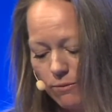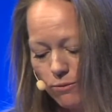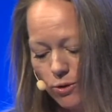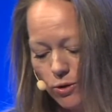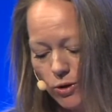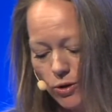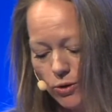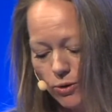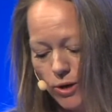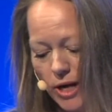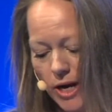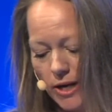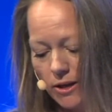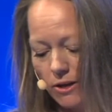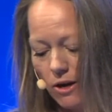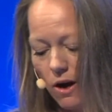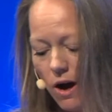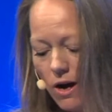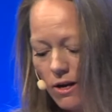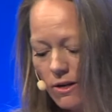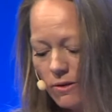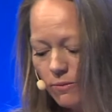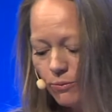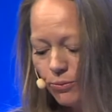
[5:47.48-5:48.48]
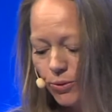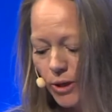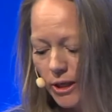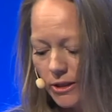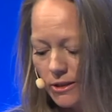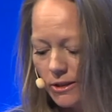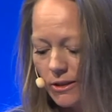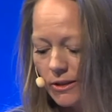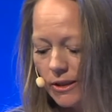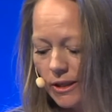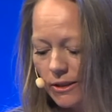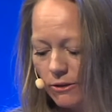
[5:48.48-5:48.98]
It will create
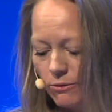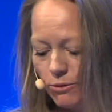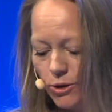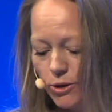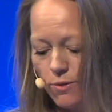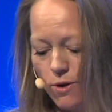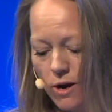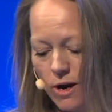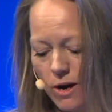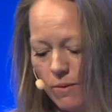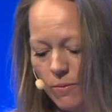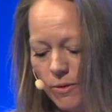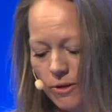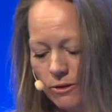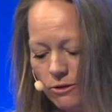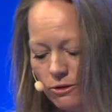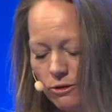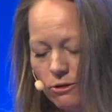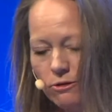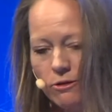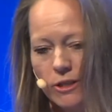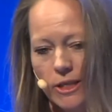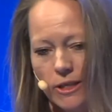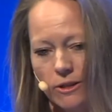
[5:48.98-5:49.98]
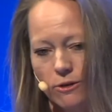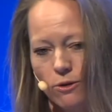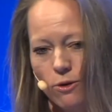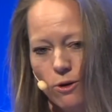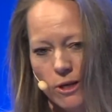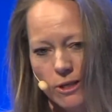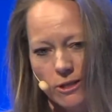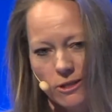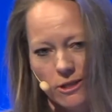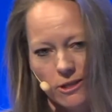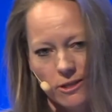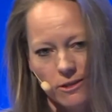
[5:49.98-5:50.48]
unprecedented requirements on
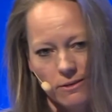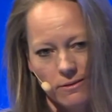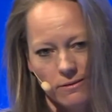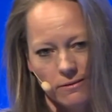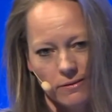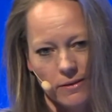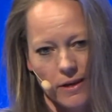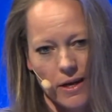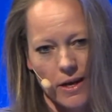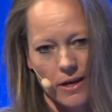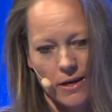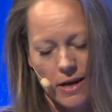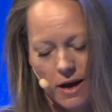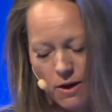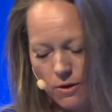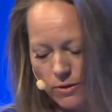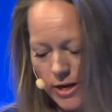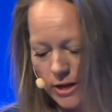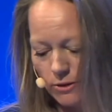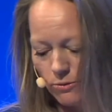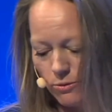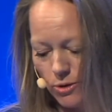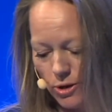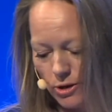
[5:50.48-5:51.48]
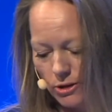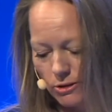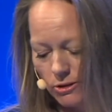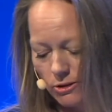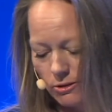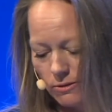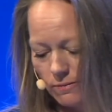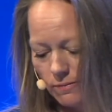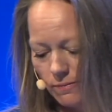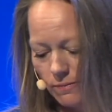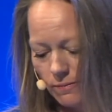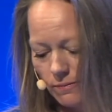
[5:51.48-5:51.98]
technology and our
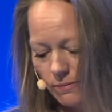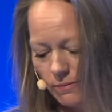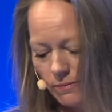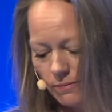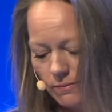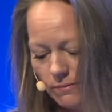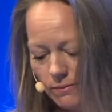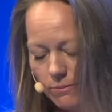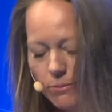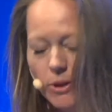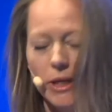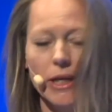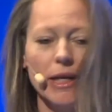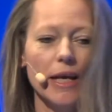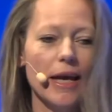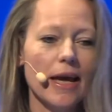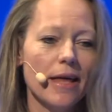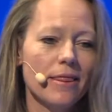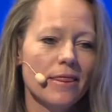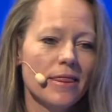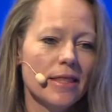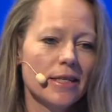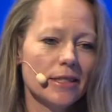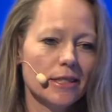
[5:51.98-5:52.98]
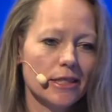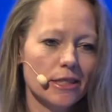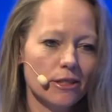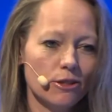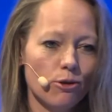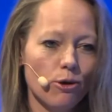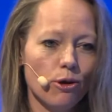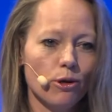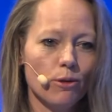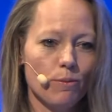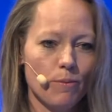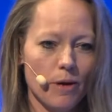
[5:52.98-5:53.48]
networks. But again, this
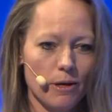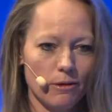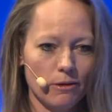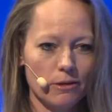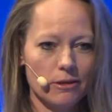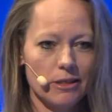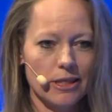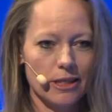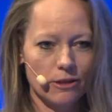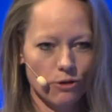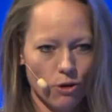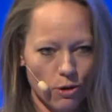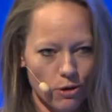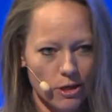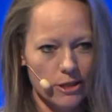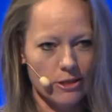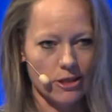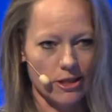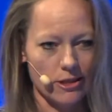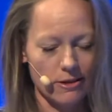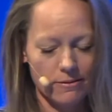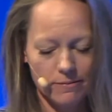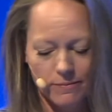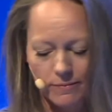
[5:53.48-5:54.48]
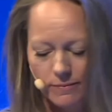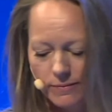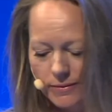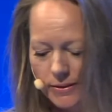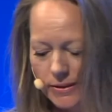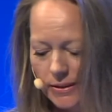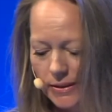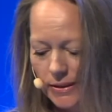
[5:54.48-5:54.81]
is not about the technology.